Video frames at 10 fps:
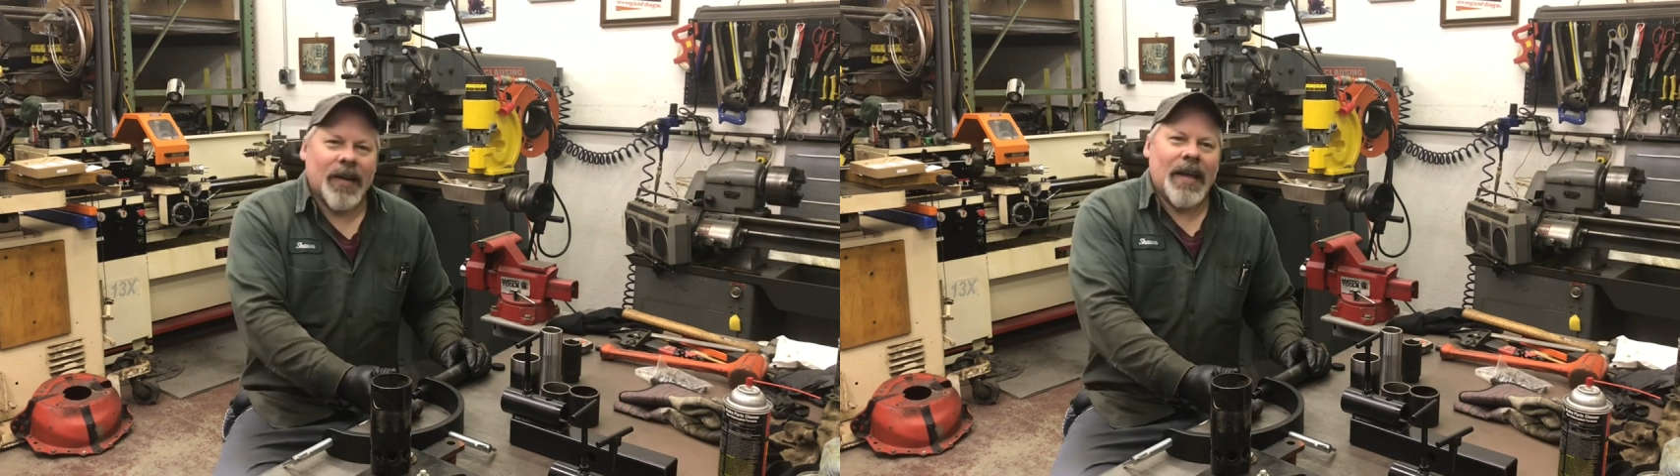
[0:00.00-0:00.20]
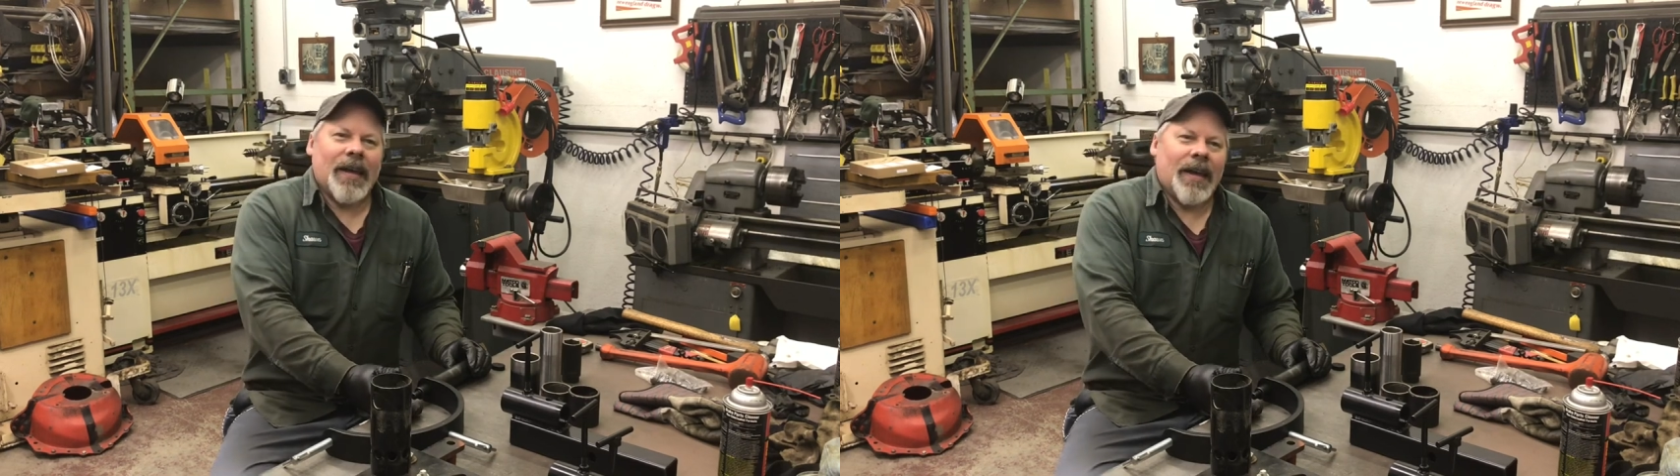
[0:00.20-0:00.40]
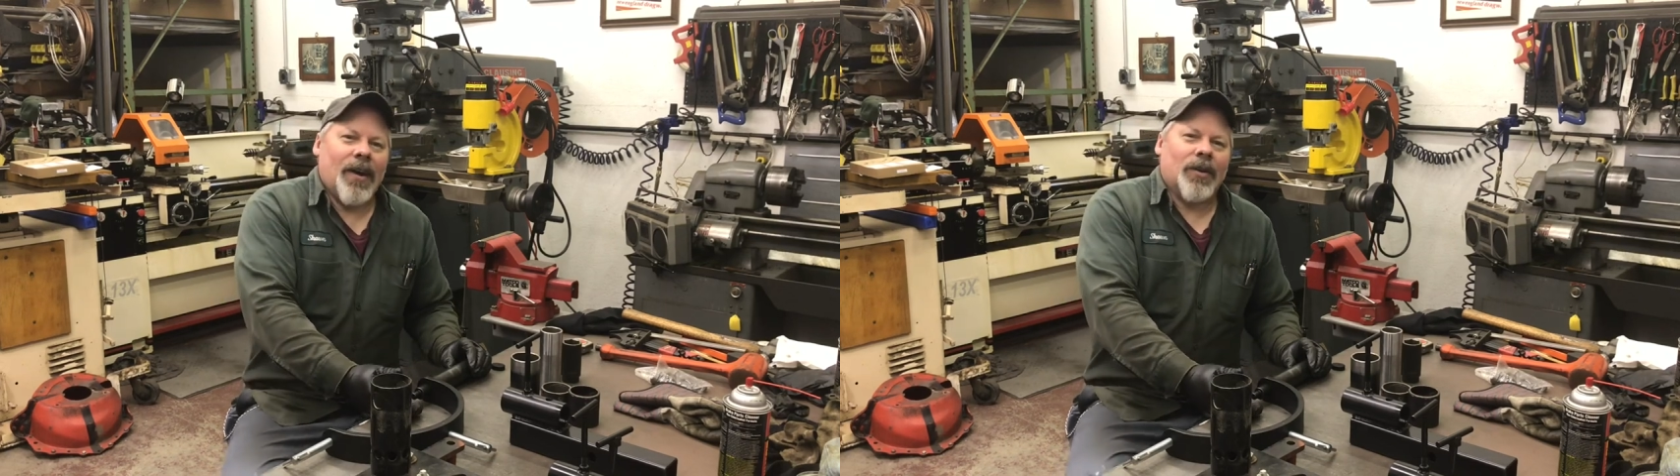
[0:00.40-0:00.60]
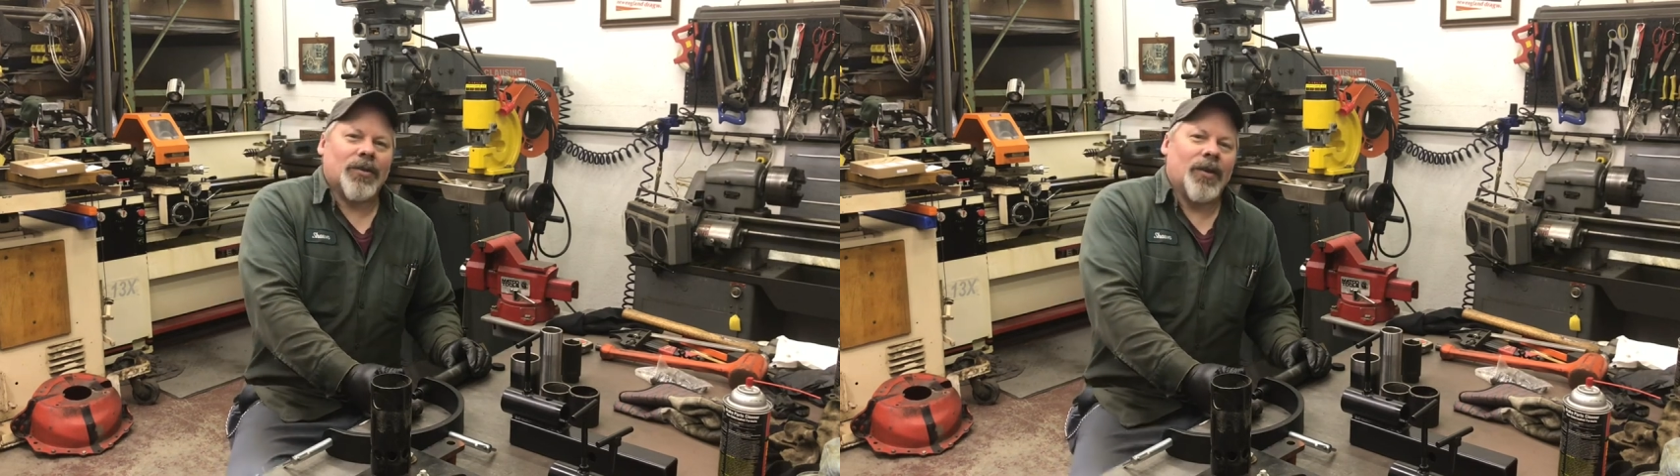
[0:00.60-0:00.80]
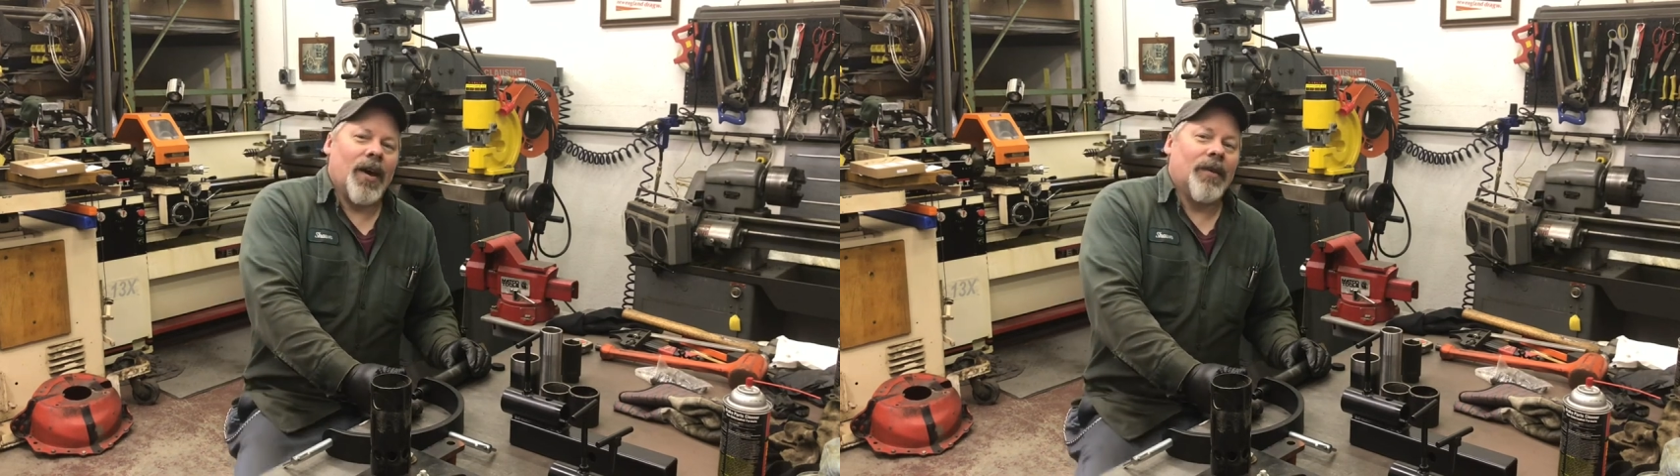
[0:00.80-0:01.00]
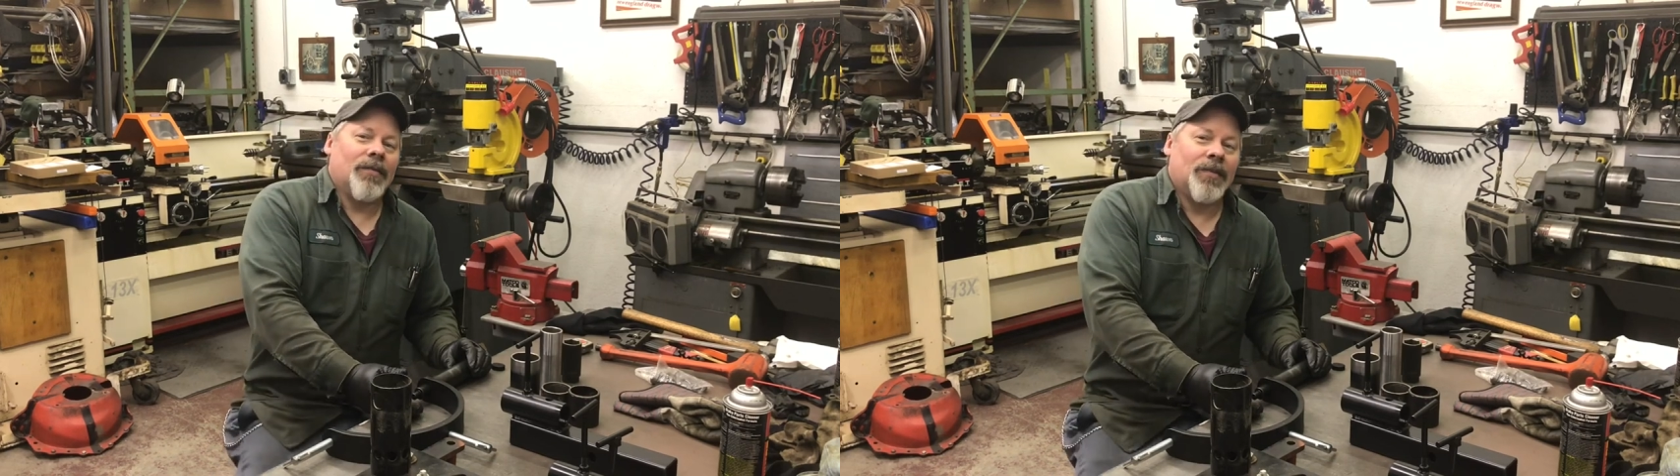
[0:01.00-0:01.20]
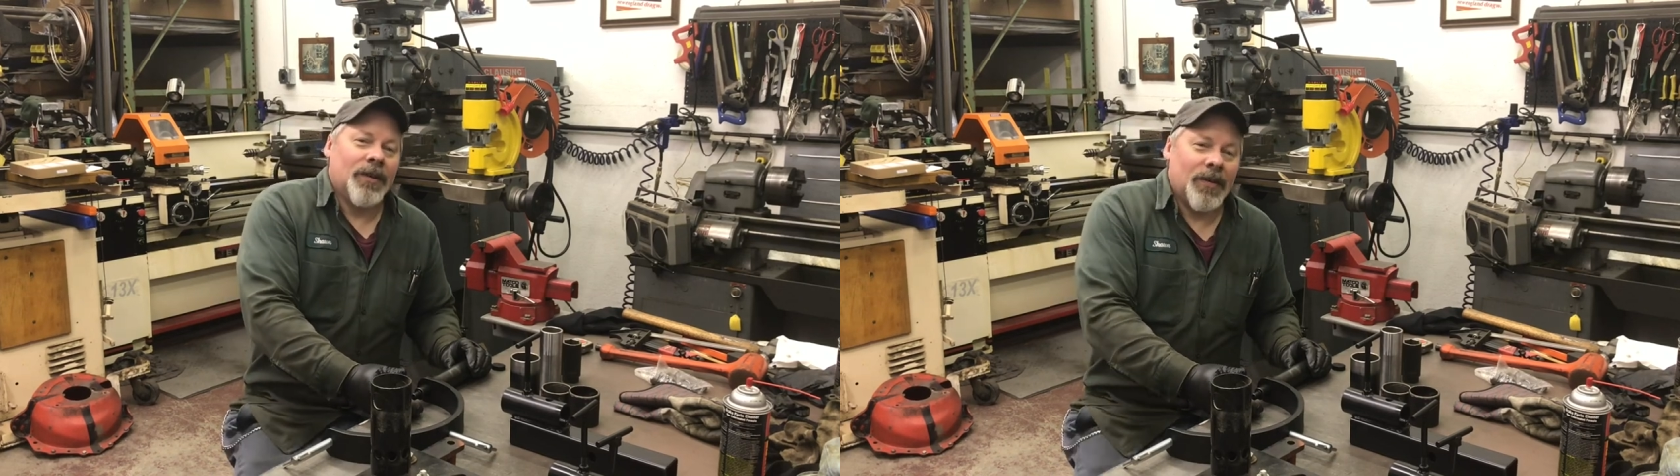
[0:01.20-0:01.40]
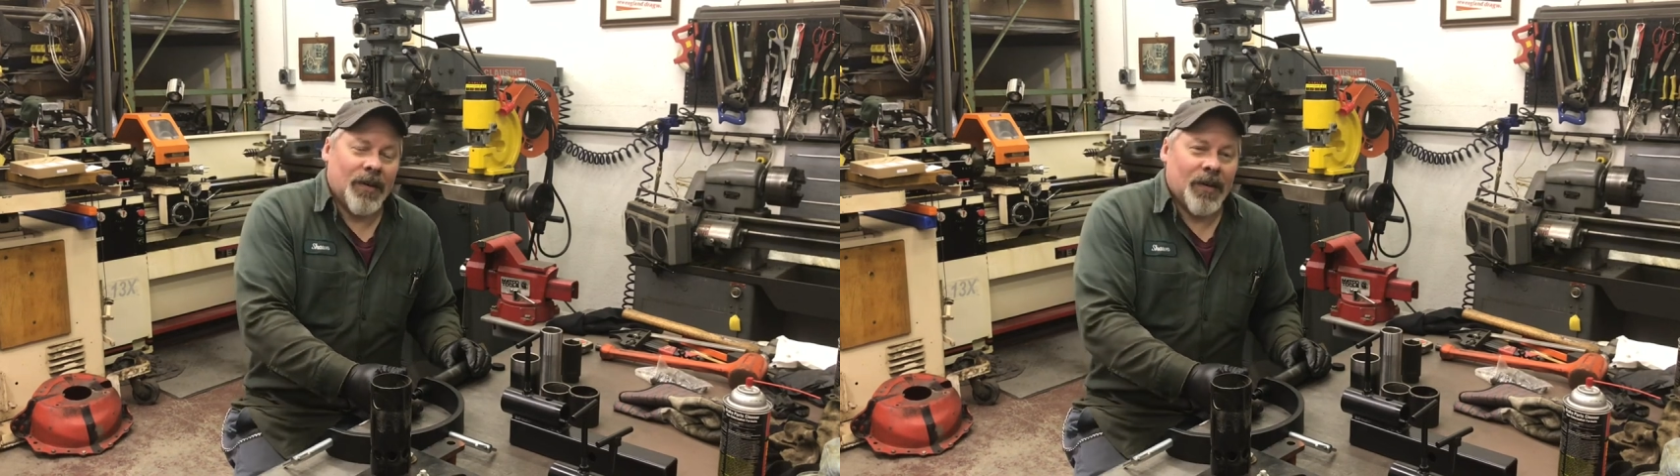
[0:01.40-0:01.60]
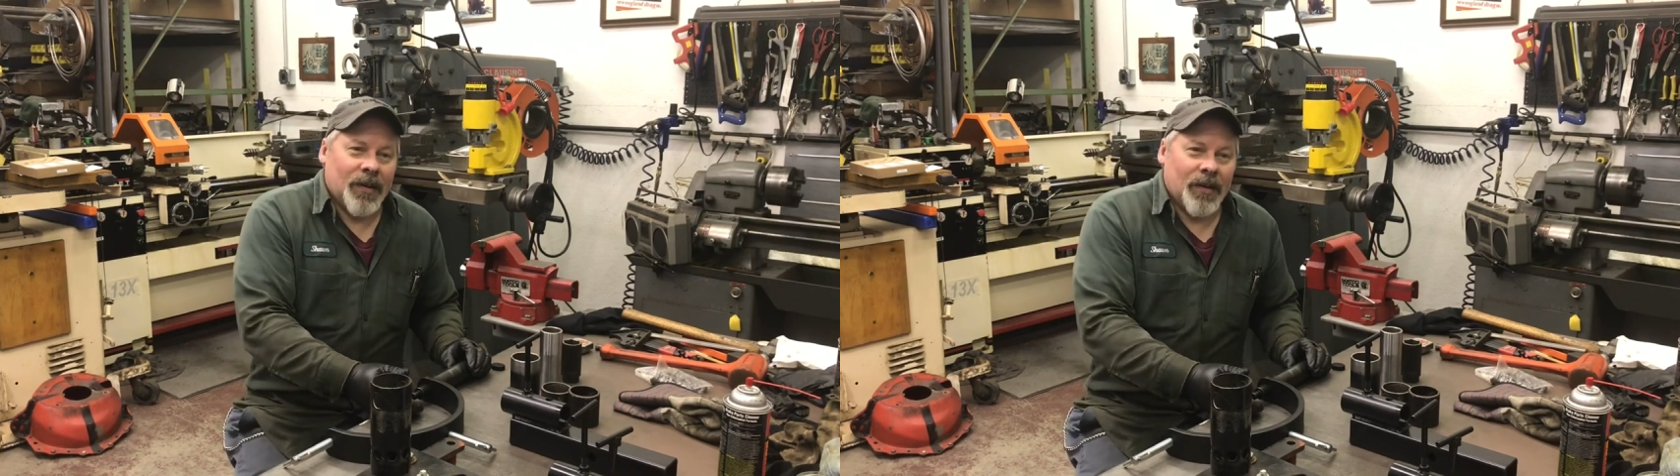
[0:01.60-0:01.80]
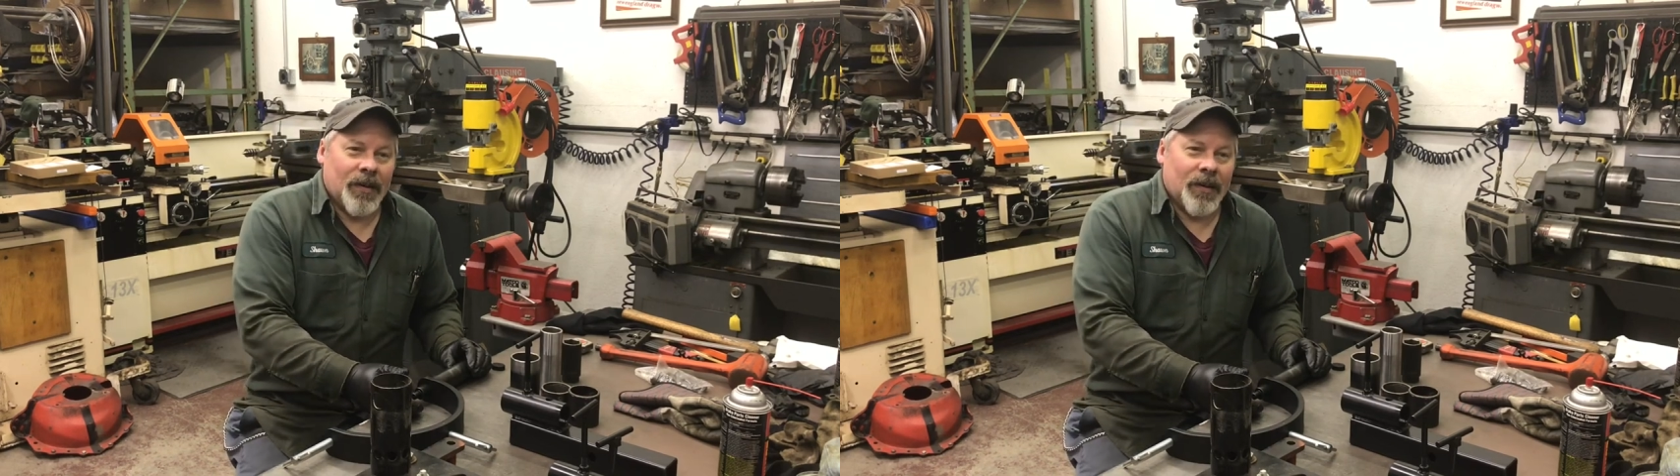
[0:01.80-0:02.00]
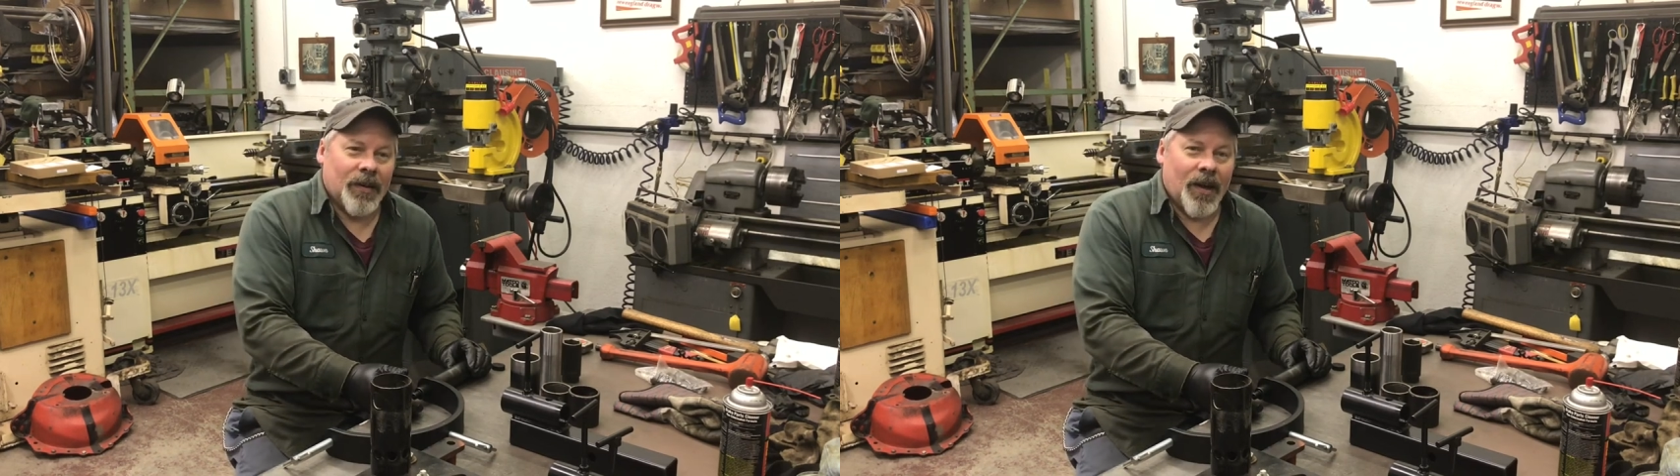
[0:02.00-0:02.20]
and I also have a